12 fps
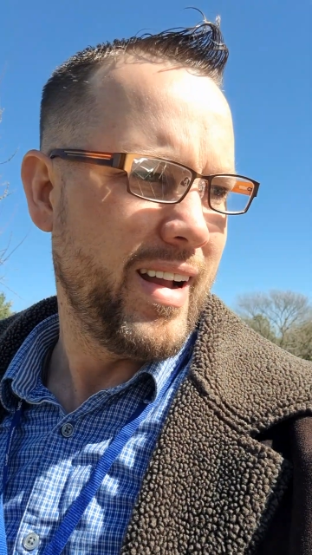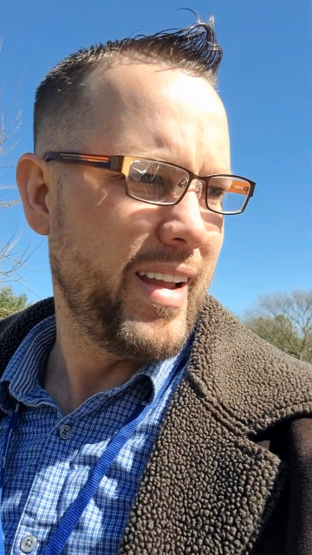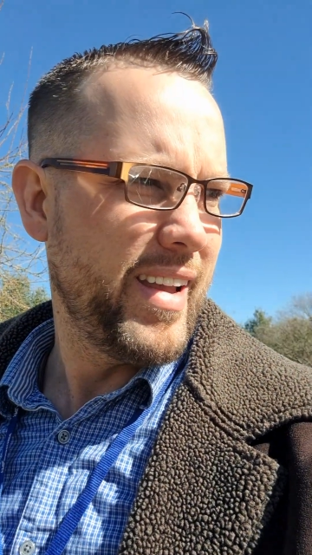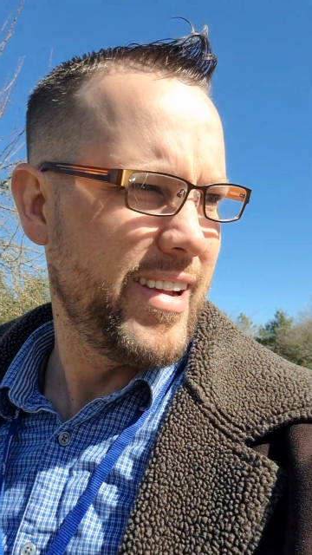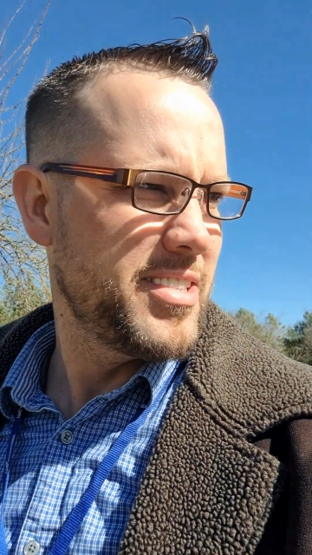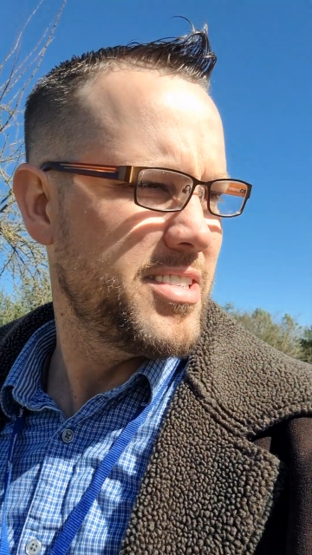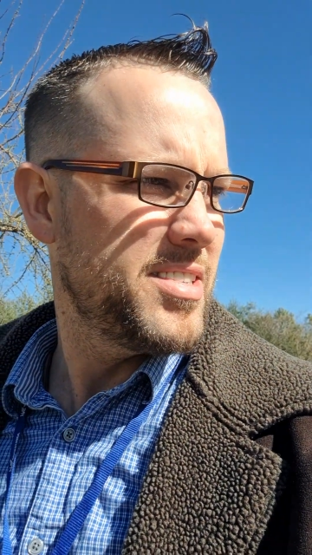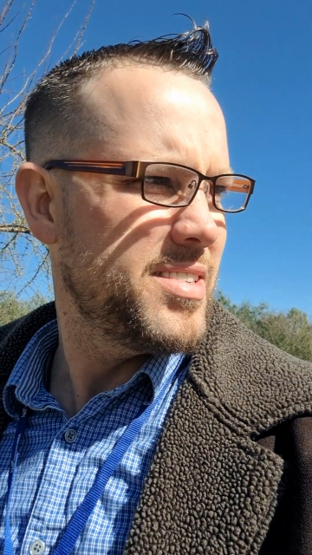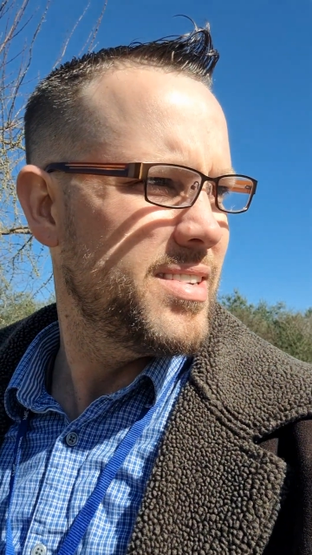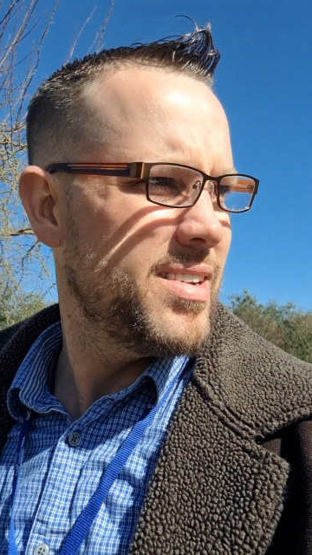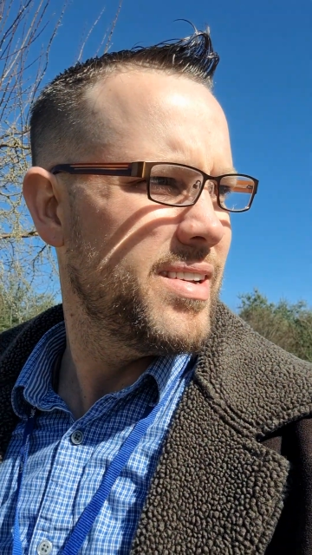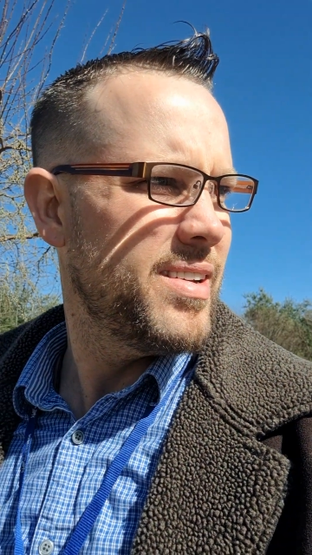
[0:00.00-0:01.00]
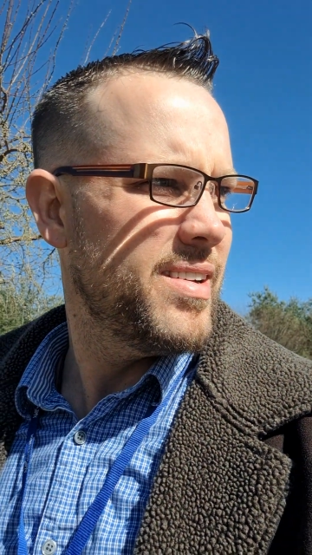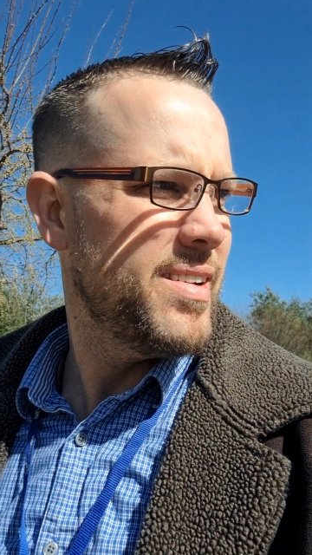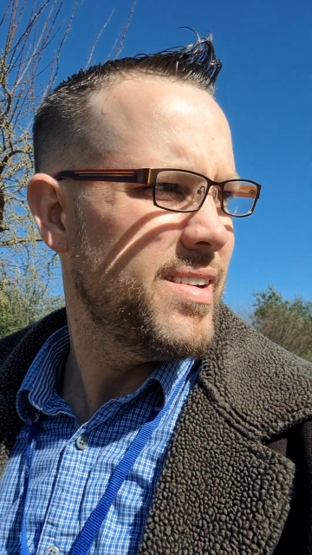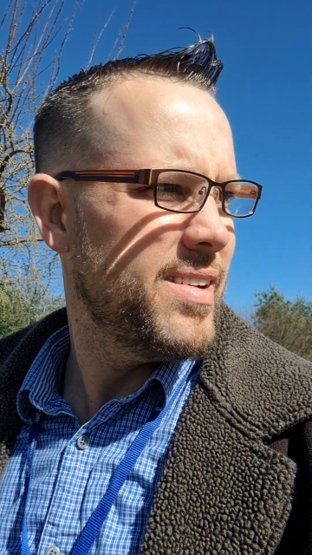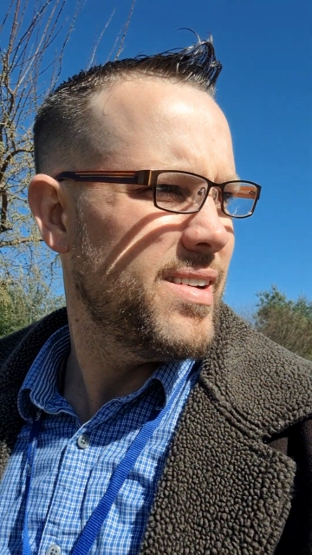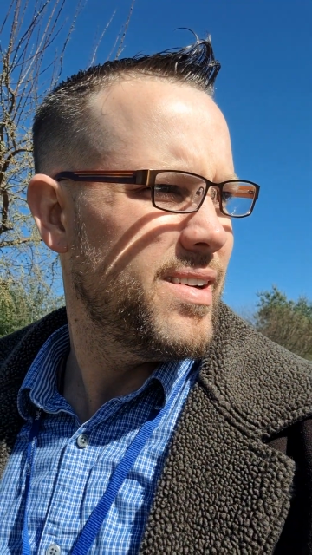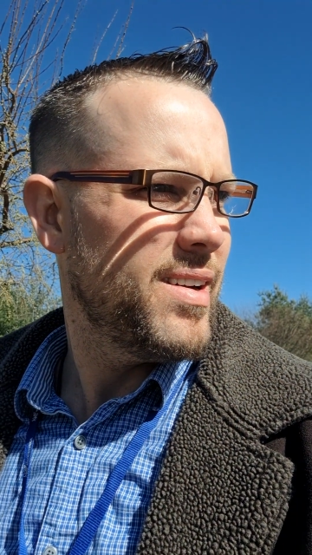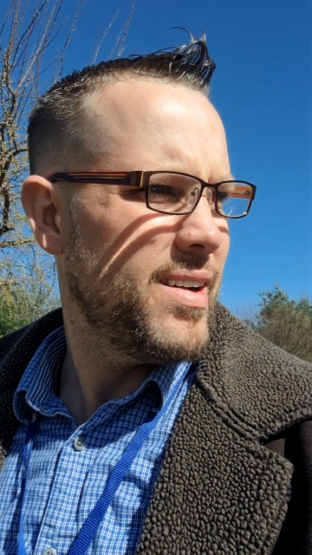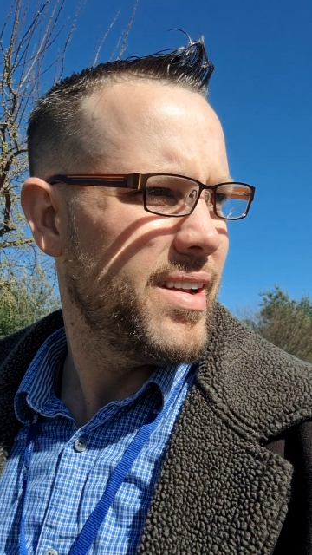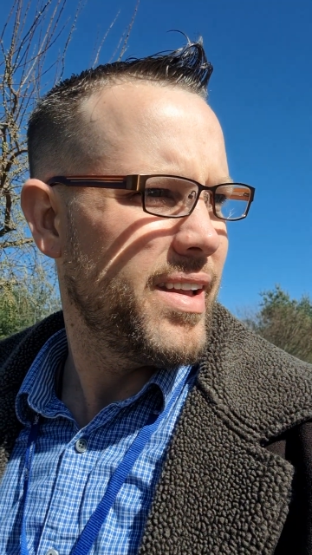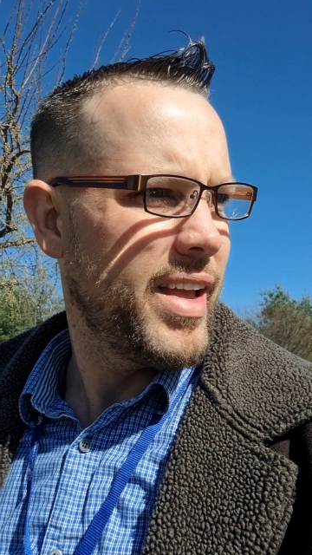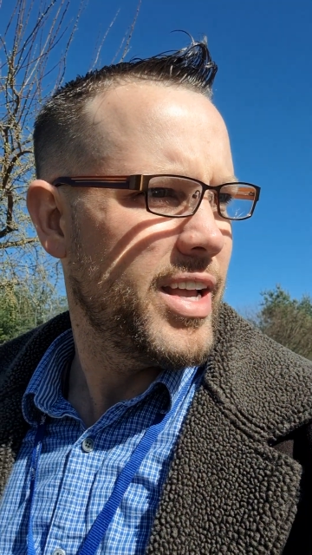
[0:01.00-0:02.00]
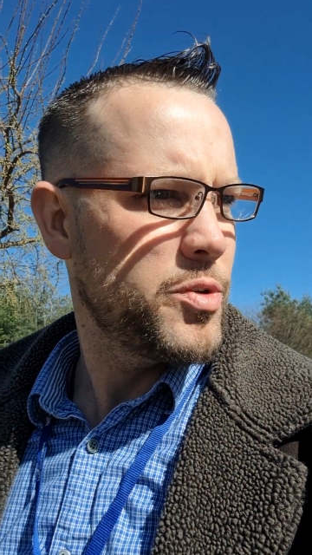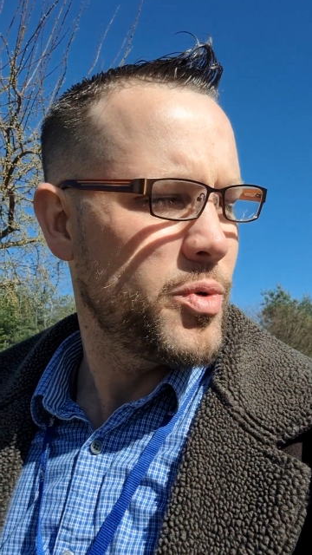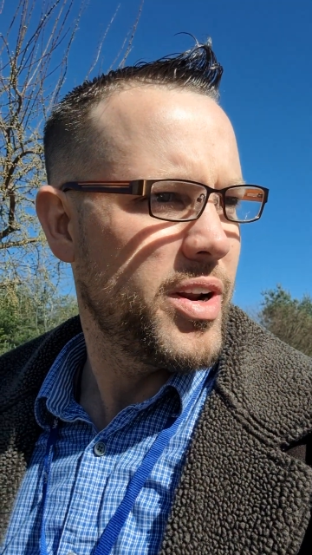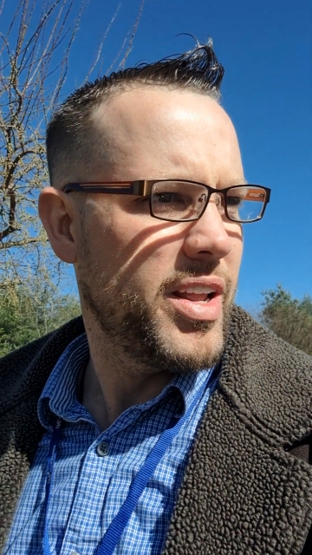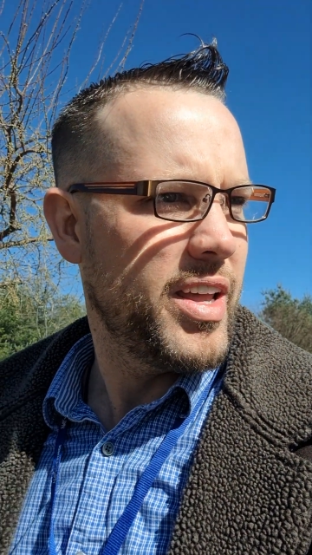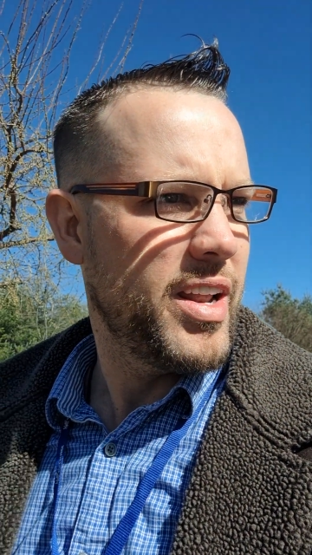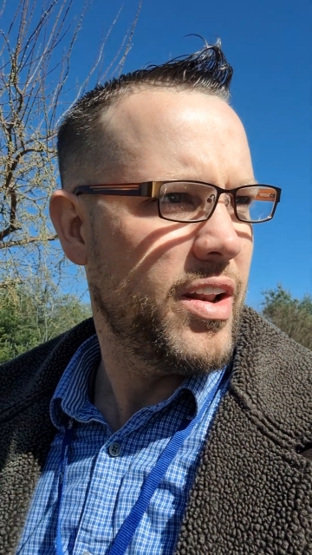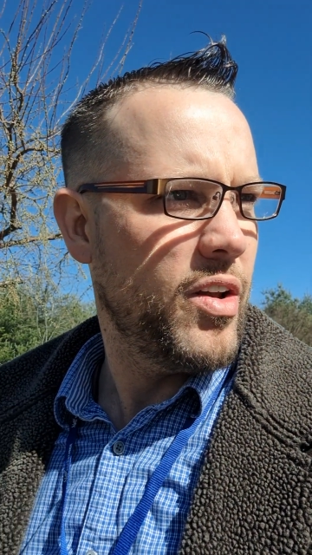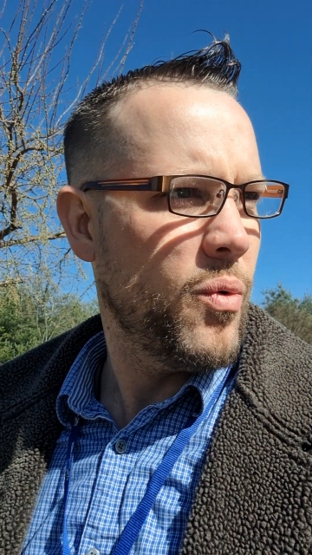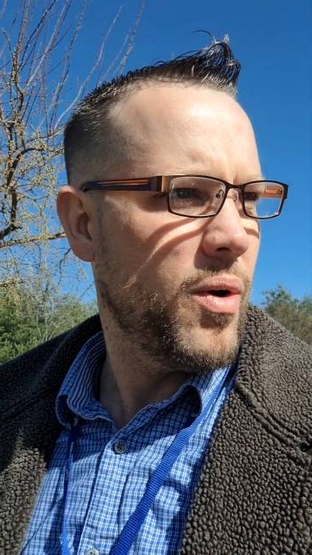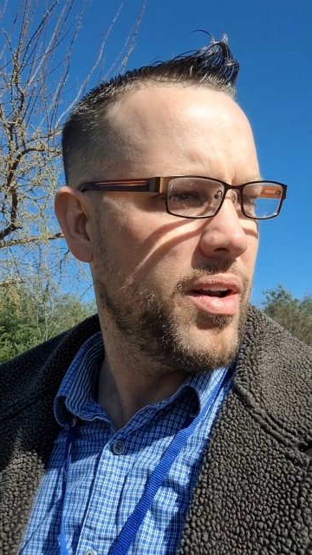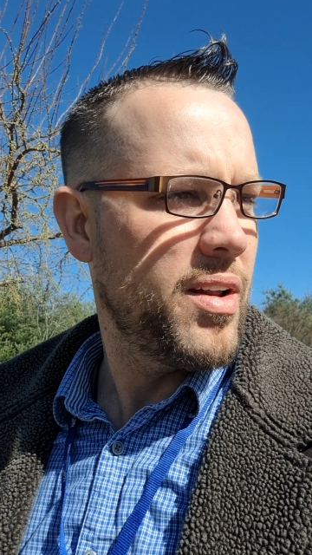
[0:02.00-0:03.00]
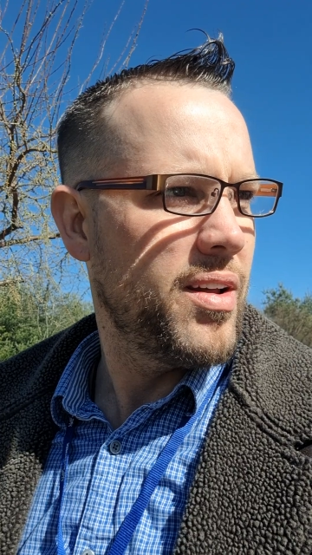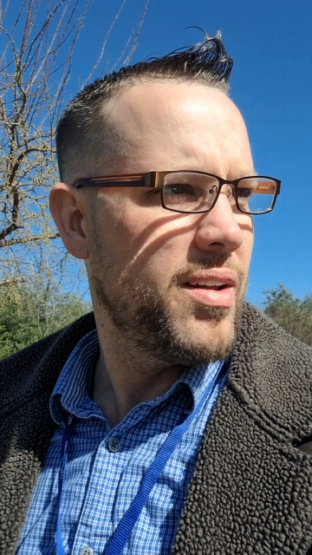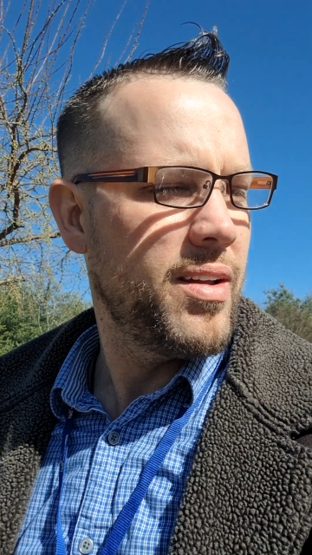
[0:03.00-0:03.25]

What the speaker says: guess we're gonna get a new one.